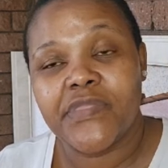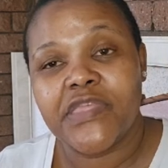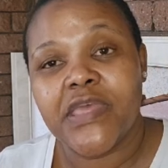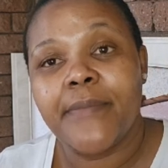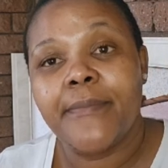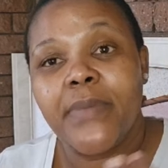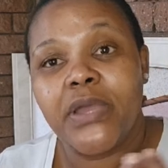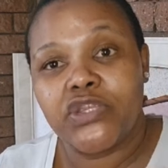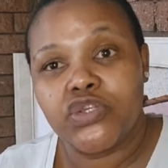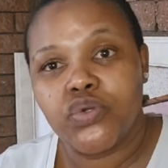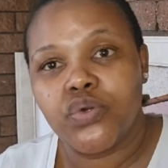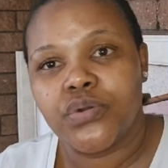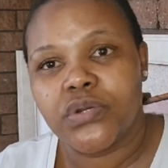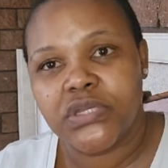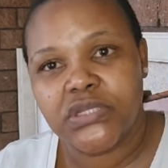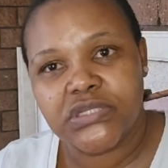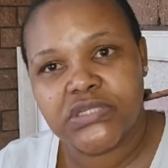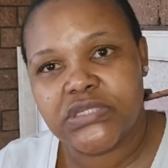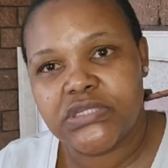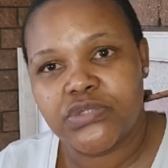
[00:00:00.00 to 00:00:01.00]
the
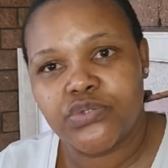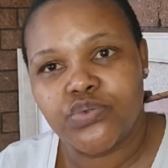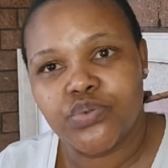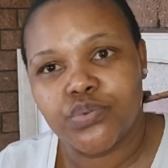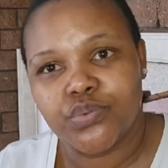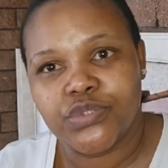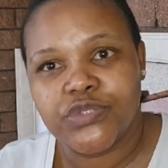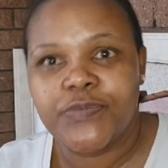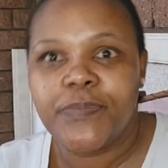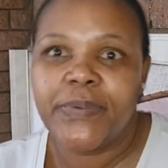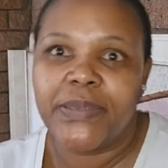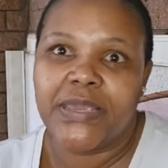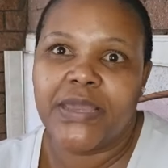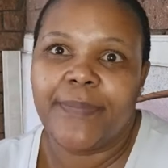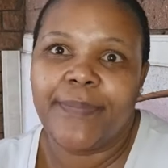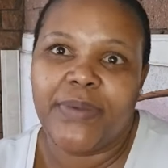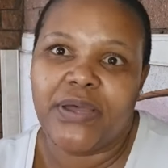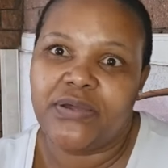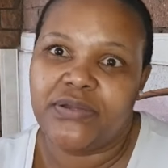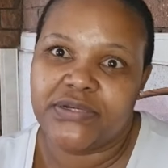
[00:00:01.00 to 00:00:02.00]
maturity to
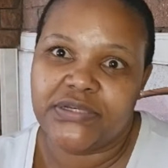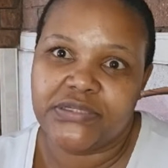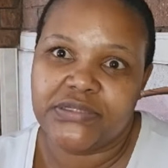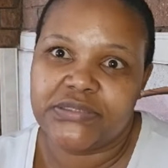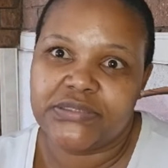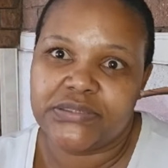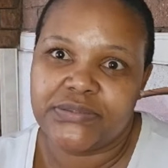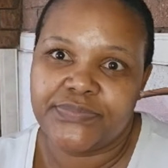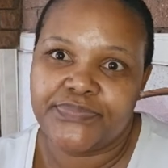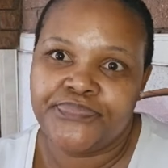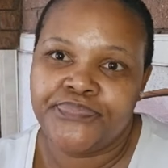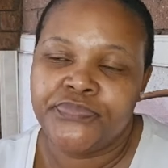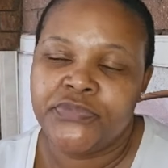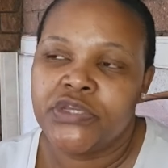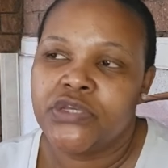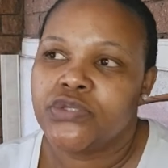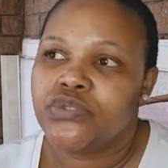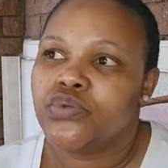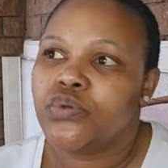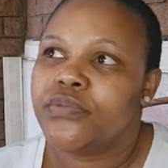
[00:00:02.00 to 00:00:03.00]
speak about it.
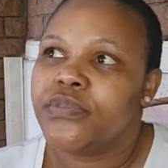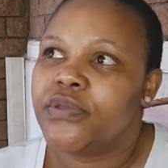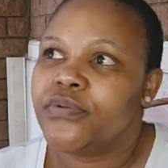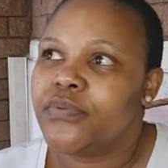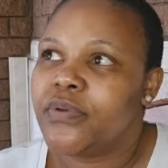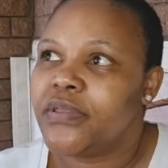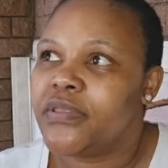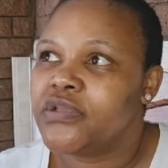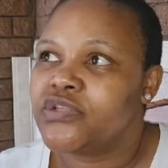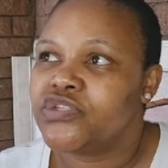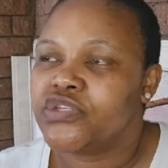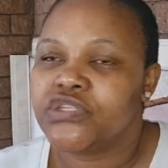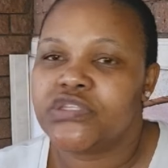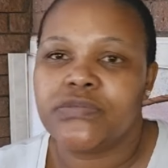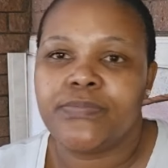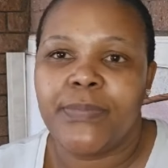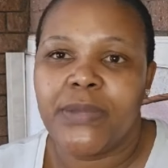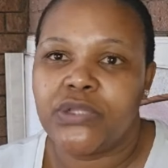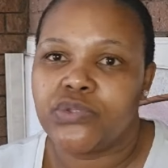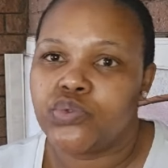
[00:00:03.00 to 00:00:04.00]
So they'd rather
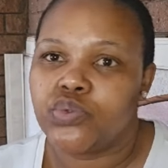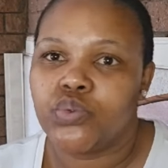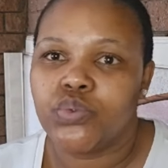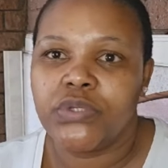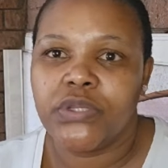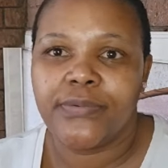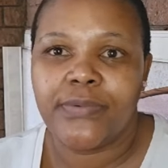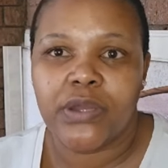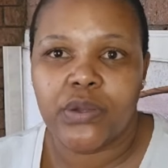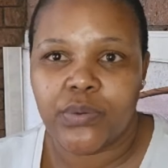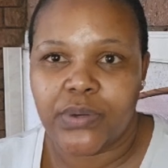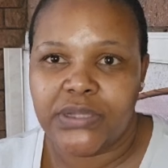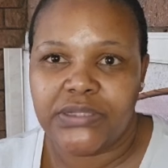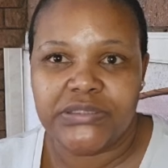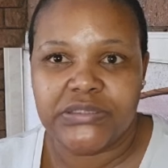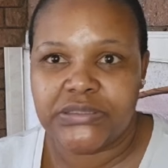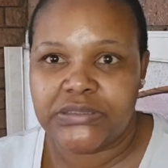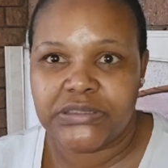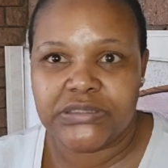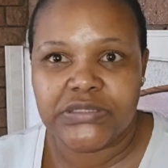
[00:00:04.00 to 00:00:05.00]
just but bathule
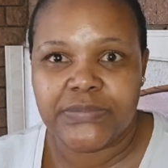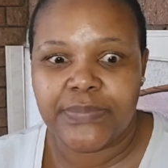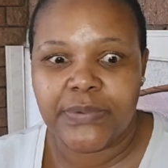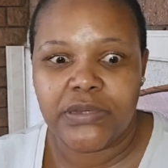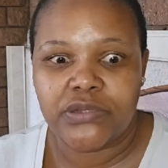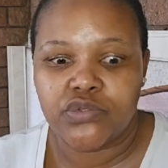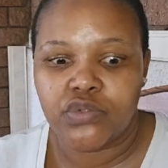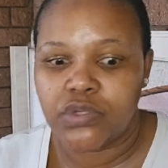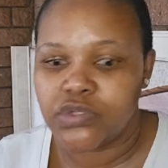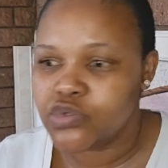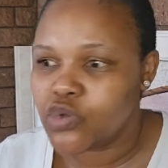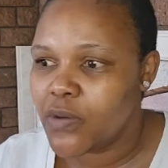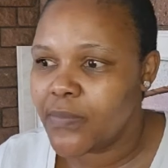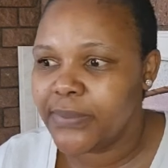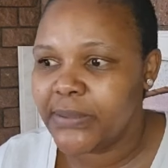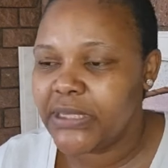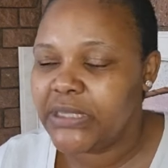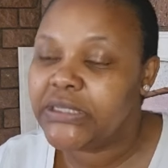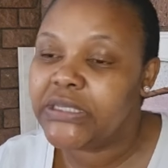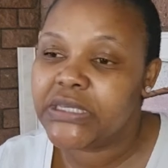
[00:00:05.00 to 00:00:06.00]
bakwati and that's about it. So I was
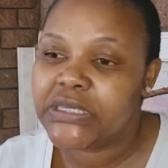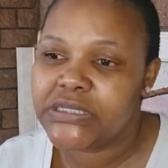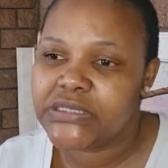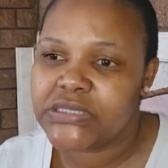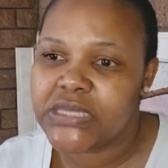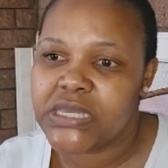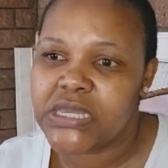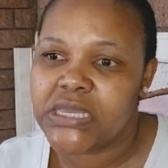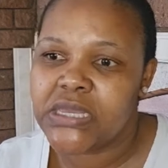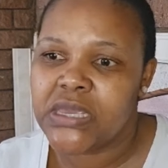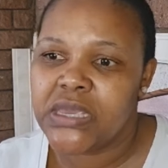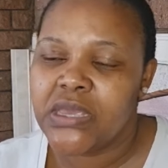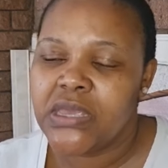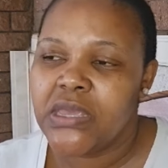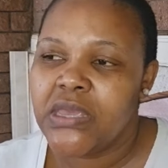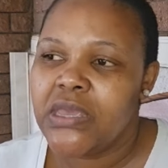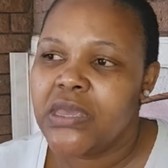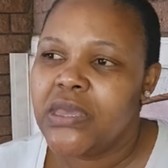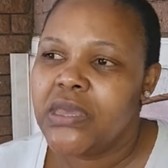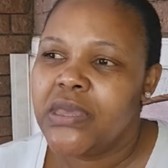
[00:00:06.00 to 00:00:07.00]
complaining and saying,
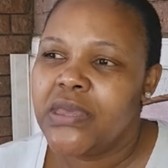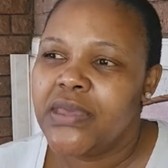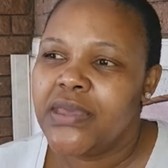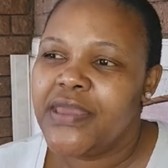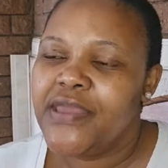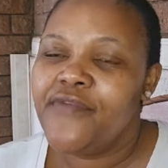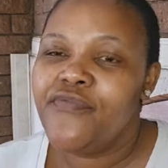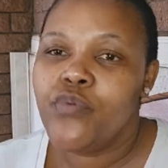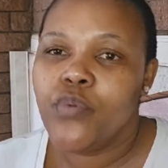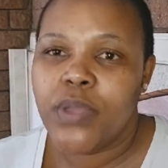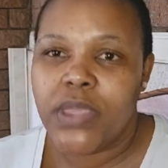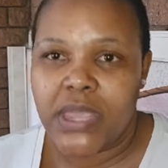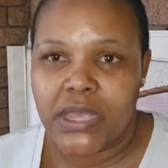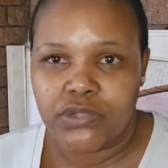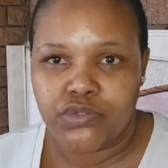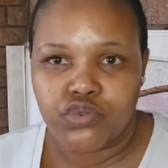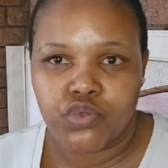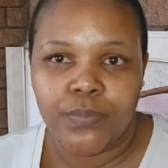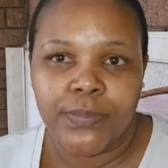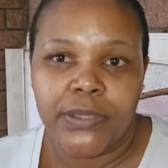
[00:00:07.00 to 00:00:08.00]
if
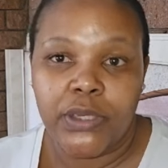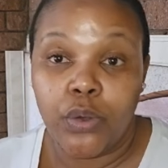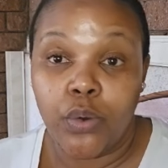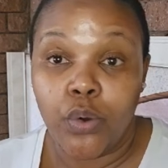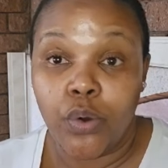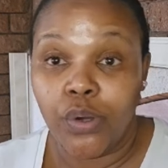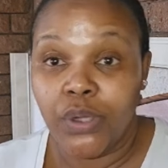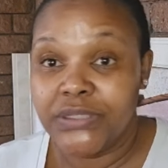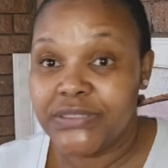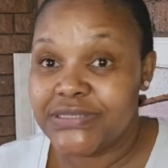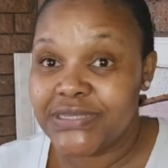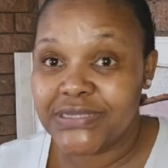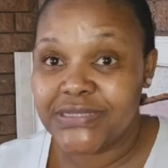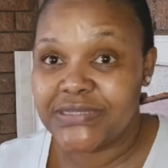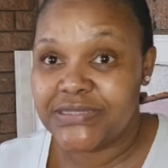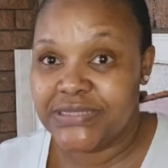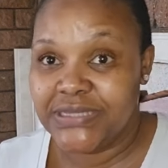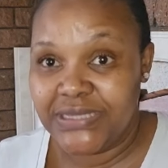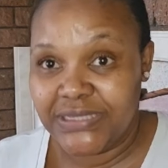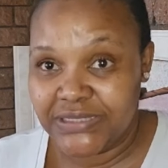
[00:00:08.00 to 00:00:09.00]
we are to be God's
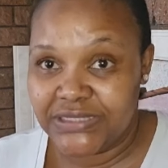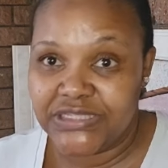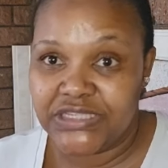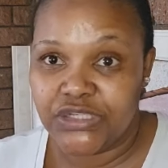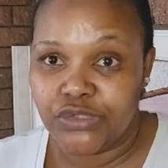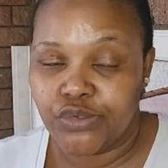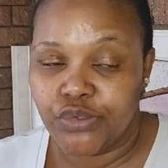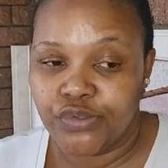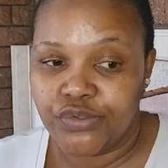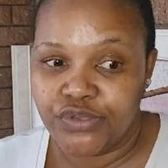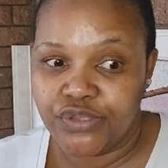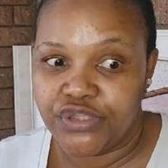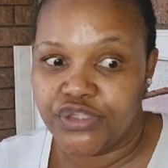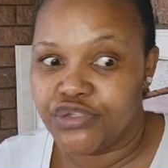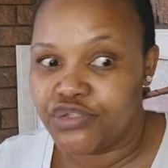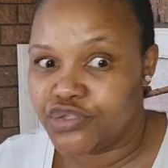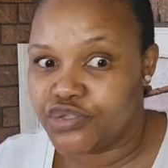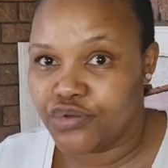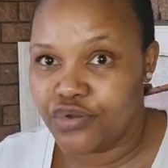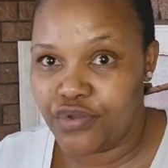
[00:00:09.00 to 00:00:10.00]
extension
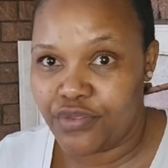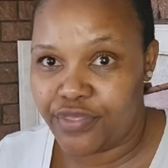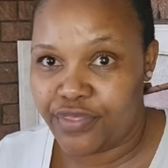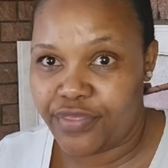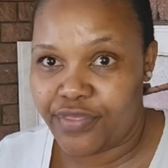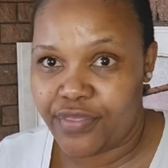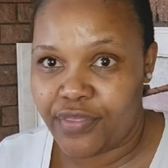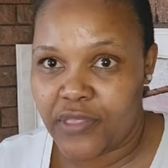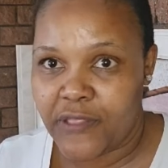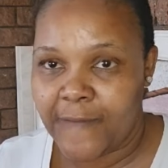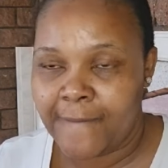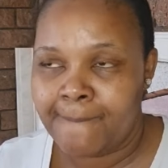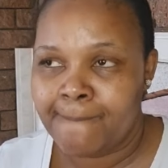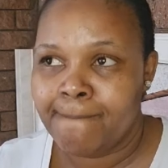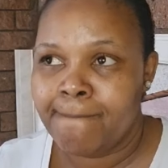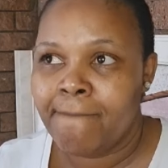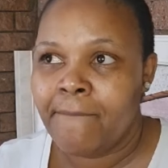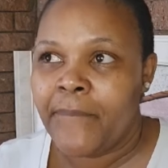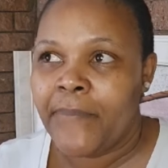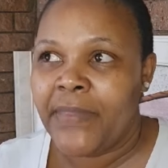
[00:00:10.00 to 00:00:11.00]
on this earth,
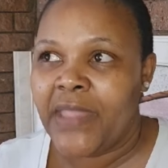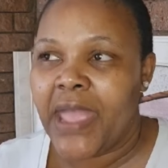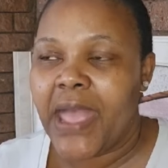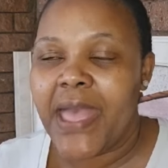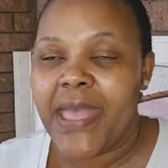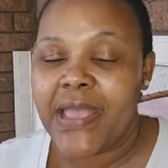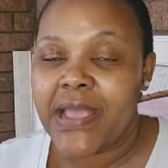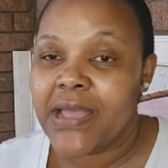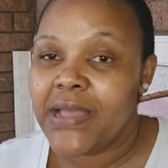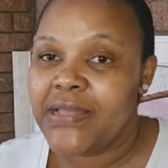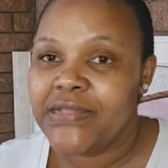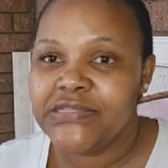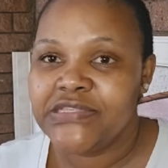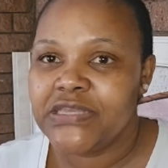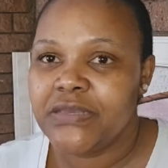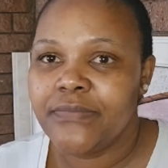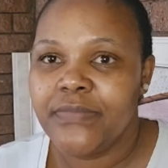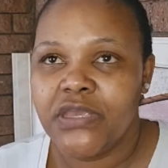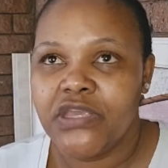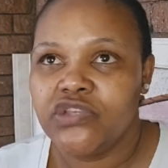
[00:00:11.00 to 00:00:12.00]
I
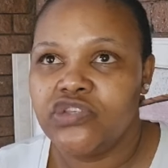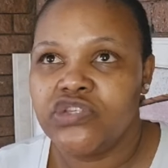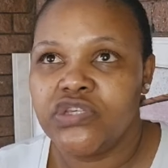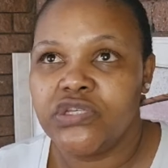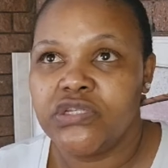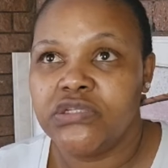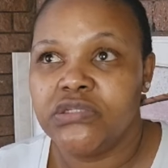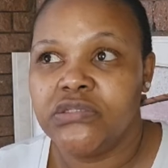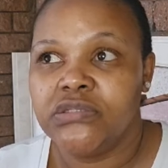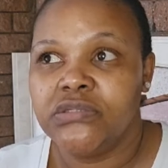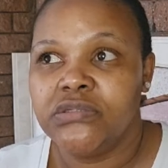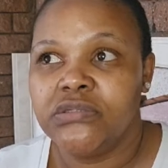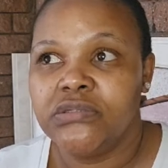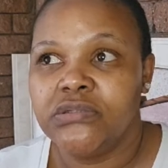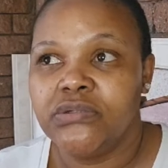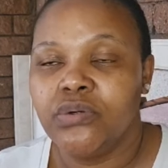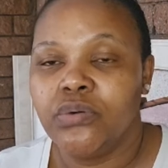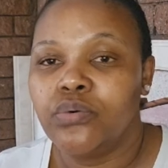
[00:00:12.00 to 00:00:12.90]
can't imagine